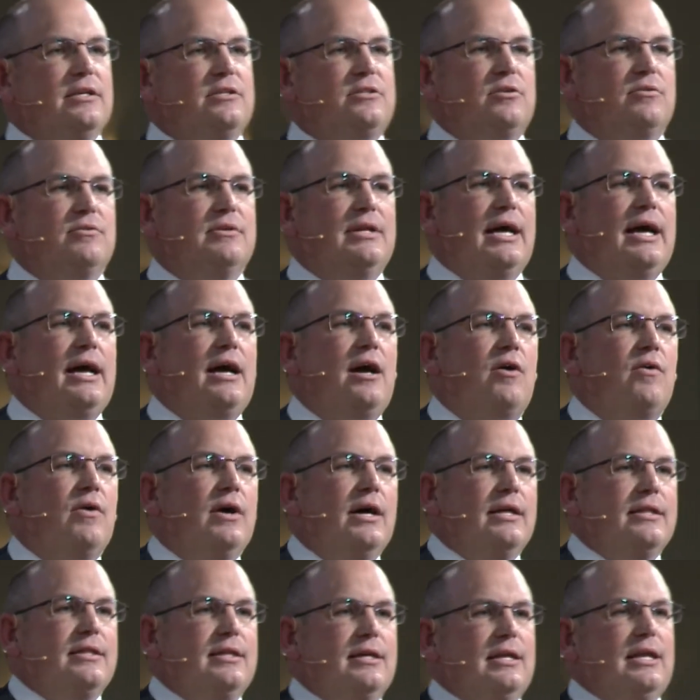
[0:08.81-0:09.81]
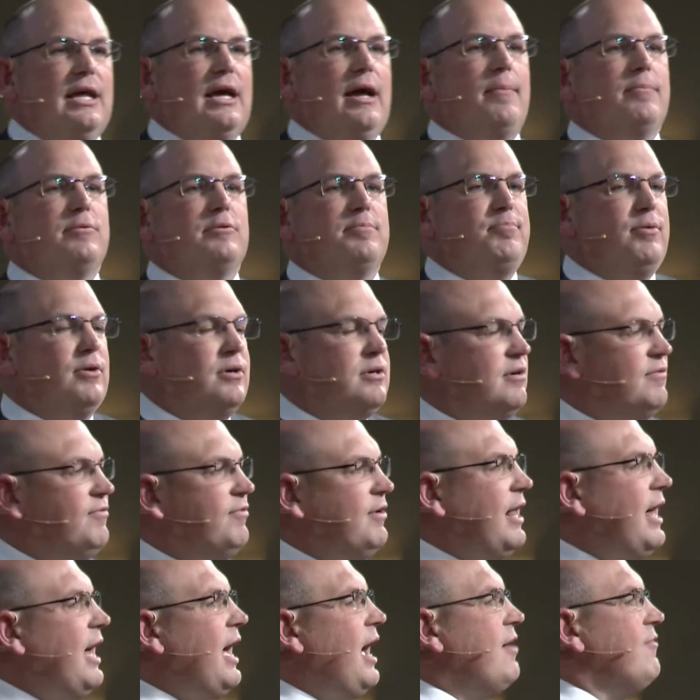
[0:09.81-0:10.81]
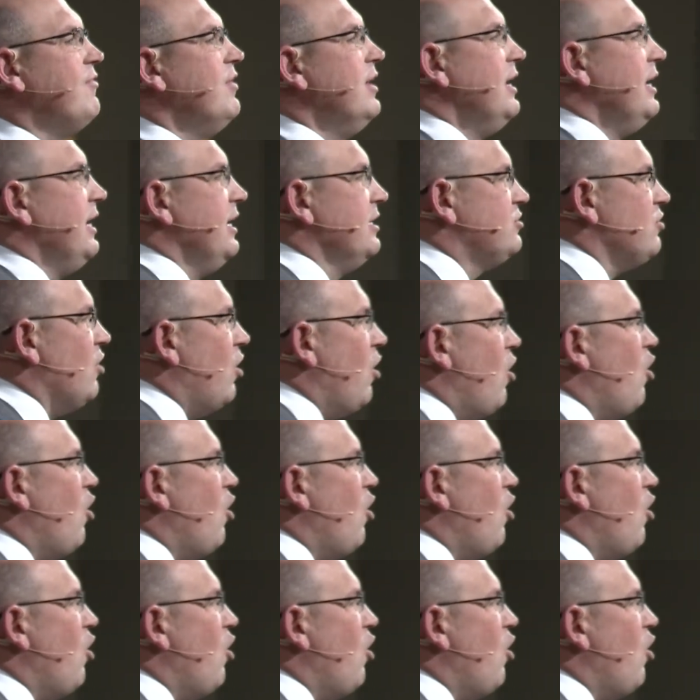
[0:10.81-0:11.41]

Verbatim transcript: And so now the Lamb's book of life is